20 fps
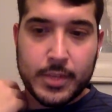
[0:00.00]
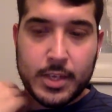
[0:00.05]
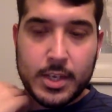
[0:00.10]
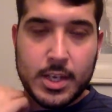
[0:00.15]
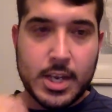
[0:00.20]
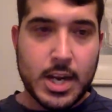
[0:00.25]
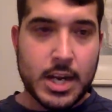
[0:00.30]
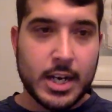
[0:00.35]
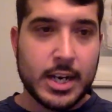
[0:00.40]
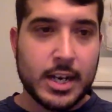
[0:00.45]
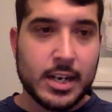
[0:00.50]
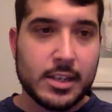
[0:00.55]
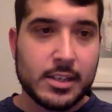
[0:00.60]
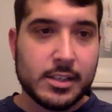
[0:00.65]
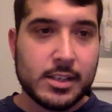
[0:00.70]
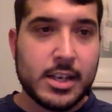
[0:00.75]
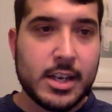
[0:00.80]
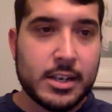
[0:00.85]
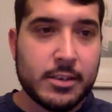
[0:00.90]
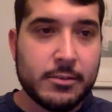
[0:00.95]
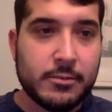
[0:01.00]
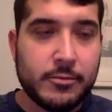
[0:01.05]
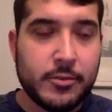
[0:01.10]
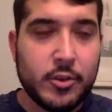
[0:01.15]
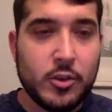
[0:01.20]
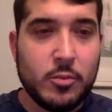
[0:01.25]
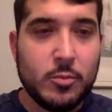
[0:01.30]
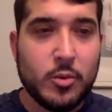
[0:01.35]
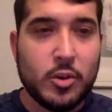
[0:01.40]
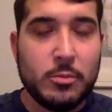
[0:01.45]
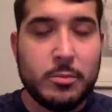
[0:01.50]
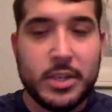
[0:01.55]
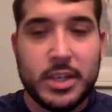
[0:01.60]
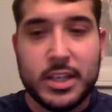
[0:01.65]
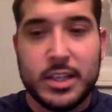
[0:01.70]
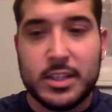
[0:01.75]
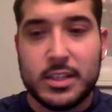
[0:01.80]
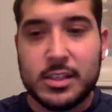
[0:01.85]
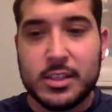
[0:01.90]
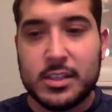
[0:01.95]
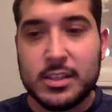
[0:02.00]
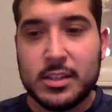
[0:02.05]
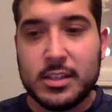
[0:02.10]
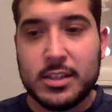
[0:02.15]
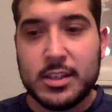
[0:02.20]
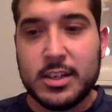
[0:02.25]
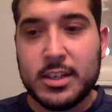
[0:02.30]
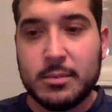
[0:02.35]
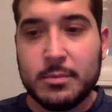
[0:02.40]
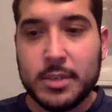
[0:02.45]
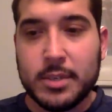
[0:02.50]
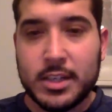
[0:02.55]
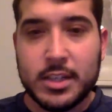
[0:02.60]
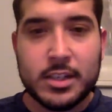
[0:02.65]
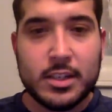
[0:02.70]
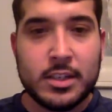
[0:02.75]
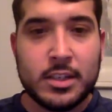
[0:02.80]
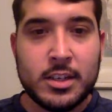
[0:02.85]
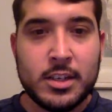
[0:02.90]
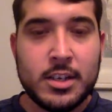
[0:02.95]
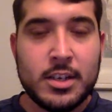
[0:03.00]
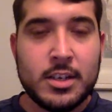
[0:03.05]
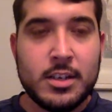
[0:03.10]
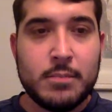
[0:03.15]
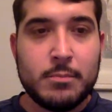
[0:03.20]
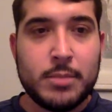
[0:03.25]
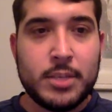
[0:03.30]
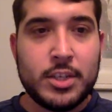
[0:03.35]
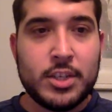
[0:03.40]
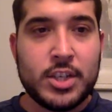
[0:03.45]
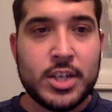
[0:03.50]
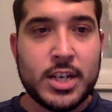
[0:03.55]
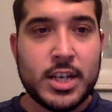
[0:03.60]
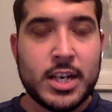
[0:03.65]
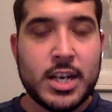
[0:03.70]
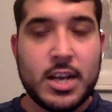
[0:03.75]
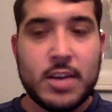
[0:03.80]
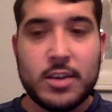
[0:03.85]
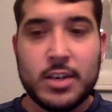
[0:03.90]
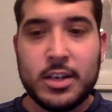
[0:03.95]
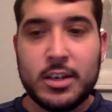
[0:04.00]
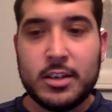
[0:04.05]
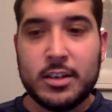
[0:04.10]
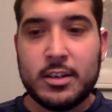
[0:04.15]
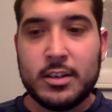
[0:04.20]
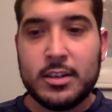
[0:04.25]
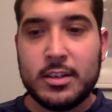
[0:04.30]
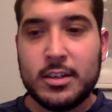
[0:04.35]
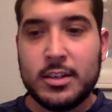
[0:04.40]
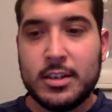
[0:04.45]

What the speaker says: All right, guys, got a few more minutes, and then I'm going to be checking out here.